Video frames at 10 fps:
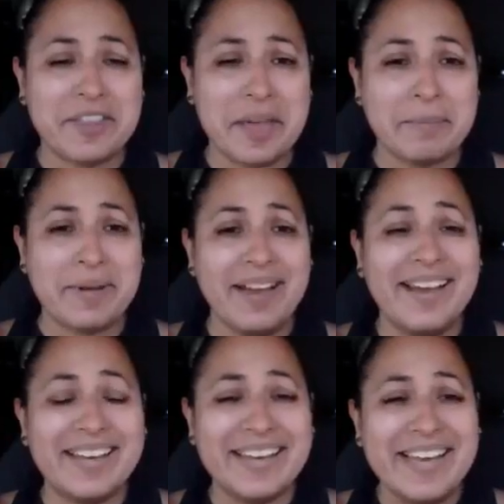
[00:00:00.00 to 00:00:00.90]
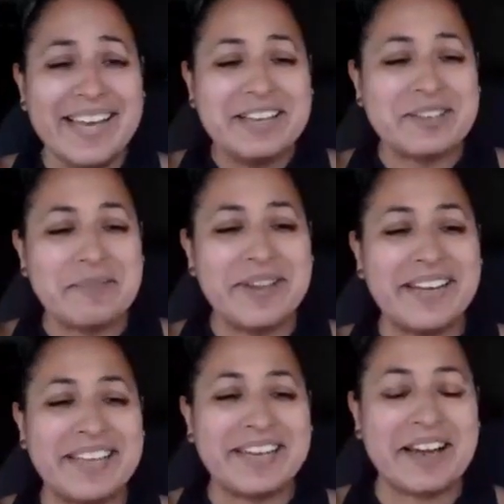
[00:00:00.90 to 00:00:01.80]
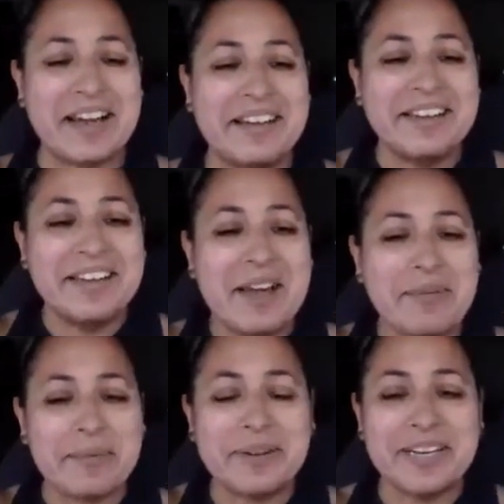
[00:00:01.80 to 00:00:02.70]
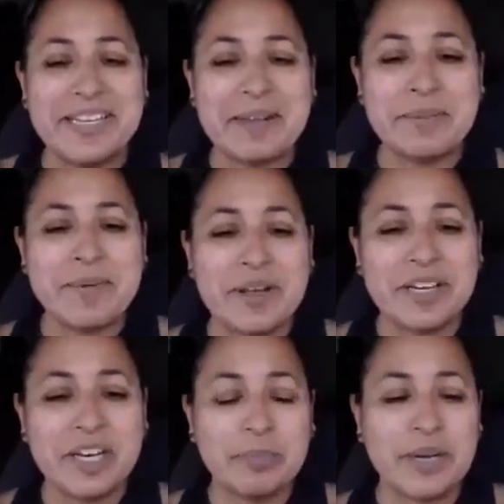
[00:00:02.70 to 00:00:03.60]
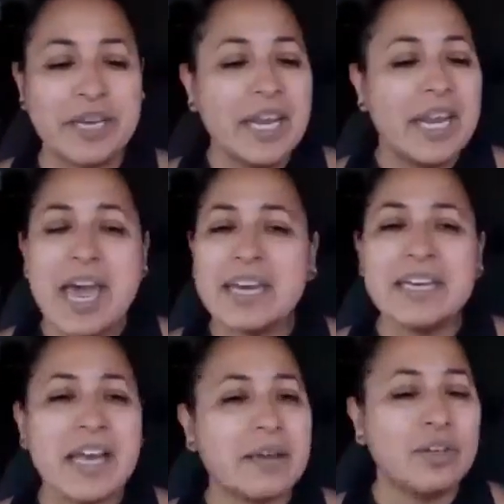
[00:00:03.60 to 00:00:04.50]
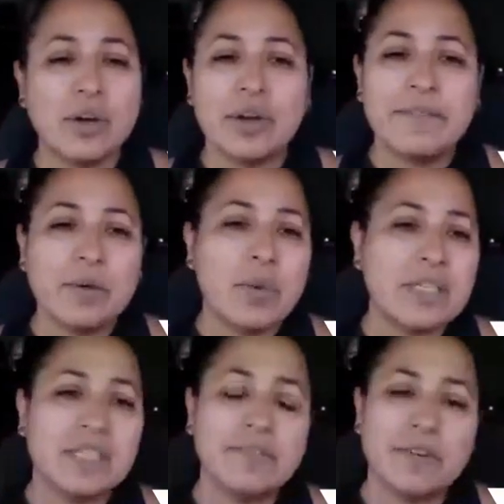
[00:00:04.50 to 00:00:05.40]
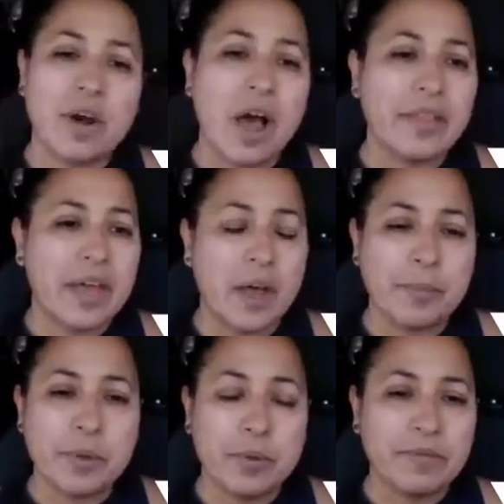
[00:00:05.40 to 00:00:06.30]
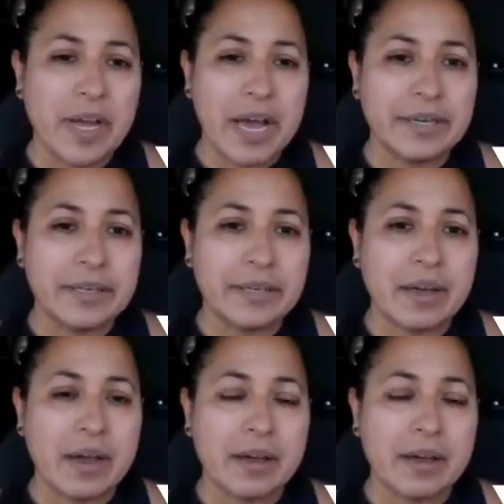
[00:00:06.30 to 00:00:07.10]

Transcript: of them, so many that I probably couldn't name them all here. But had it not, if it wasn't for all the help that we've gotten